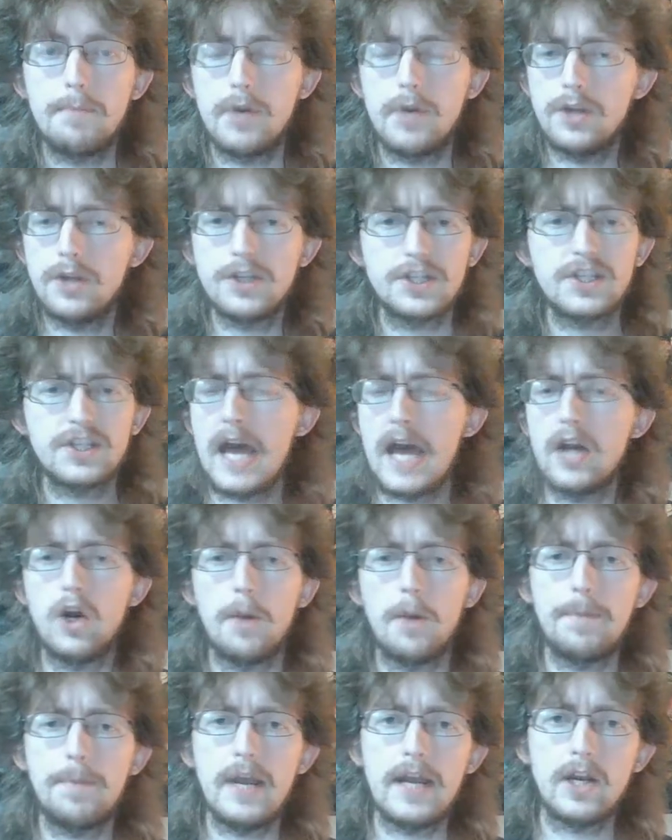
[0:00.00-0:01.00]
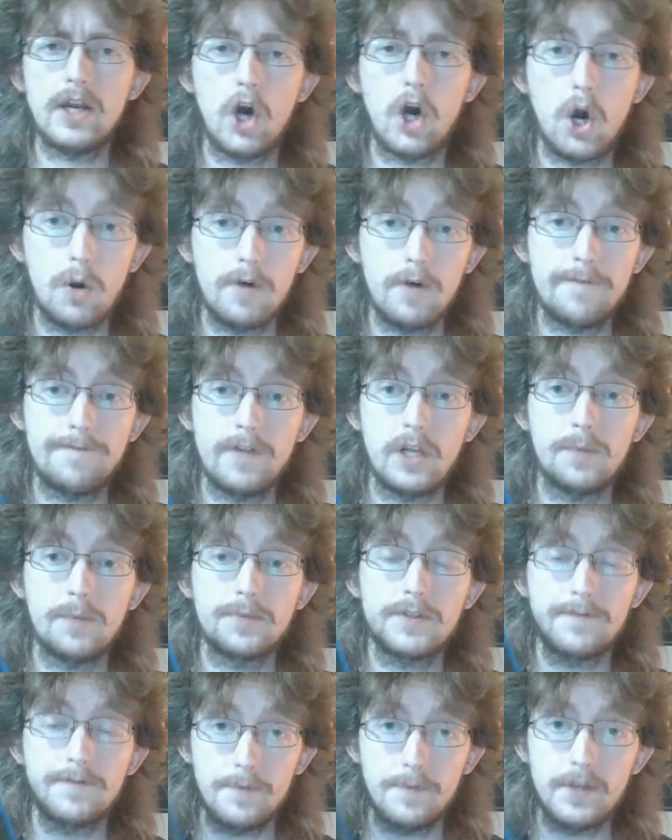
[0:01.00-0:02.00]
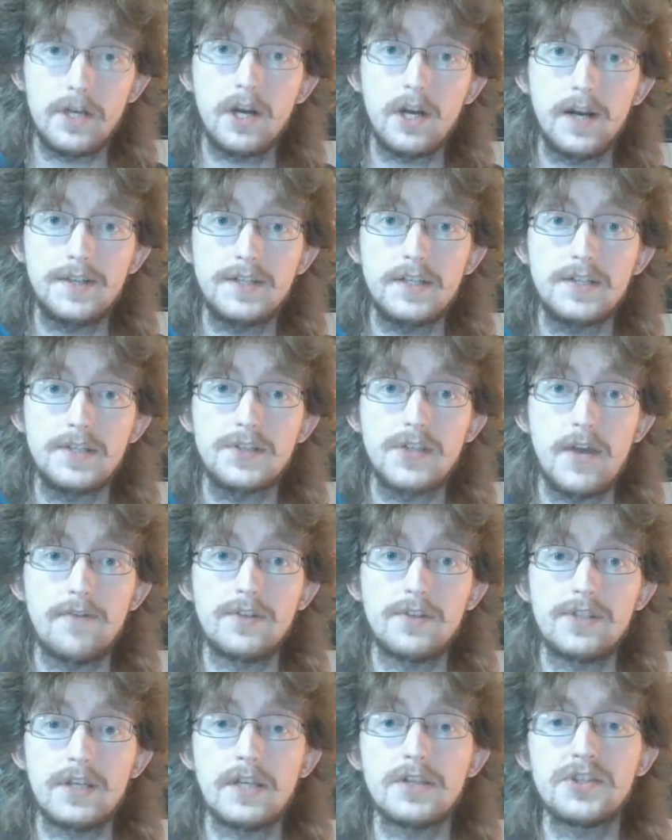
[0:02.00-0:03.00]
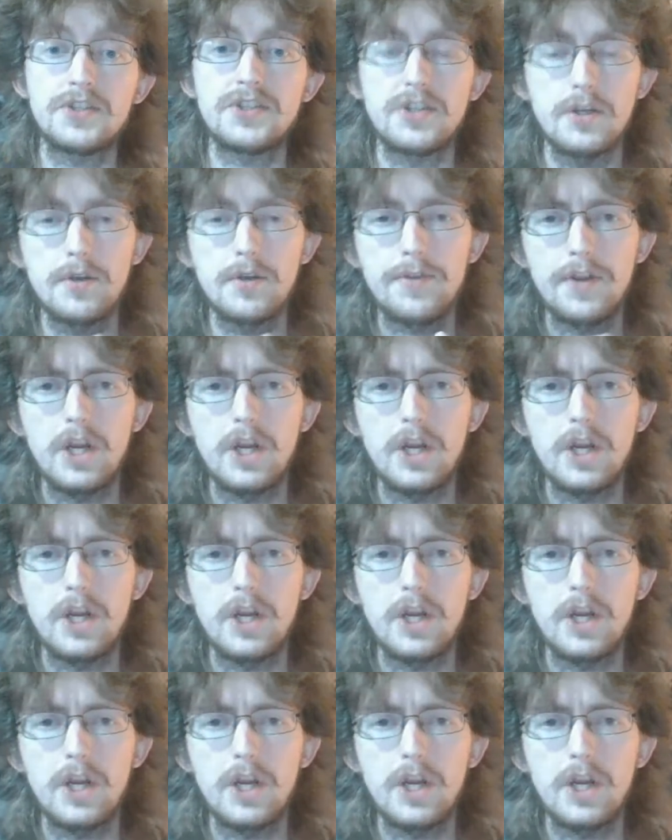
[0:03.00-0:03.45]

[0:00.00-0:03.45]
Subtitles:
but you just cannot beat horror films from the 1970s to